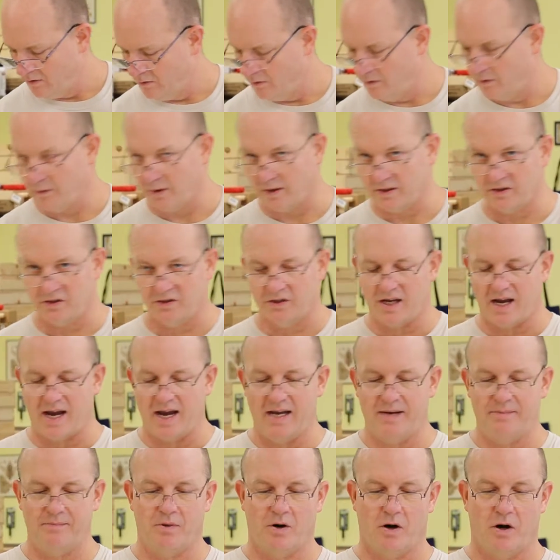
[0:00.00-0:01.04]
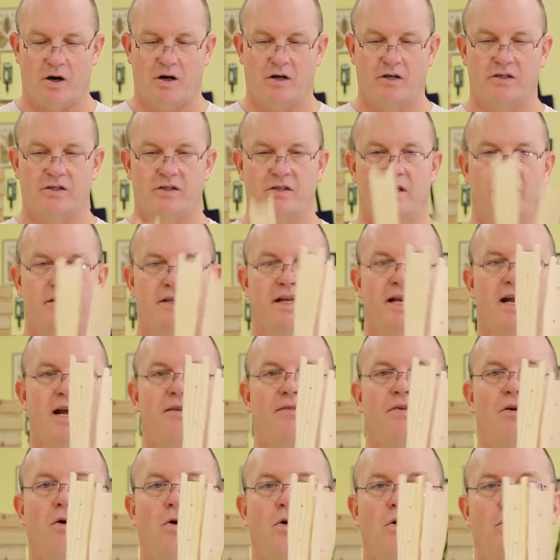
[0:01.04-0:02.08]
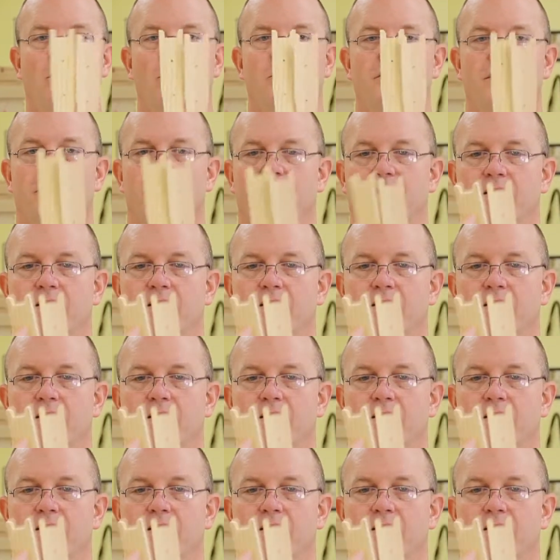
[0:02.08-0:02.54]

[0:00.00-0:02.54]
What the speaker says: We want side bars that have holes in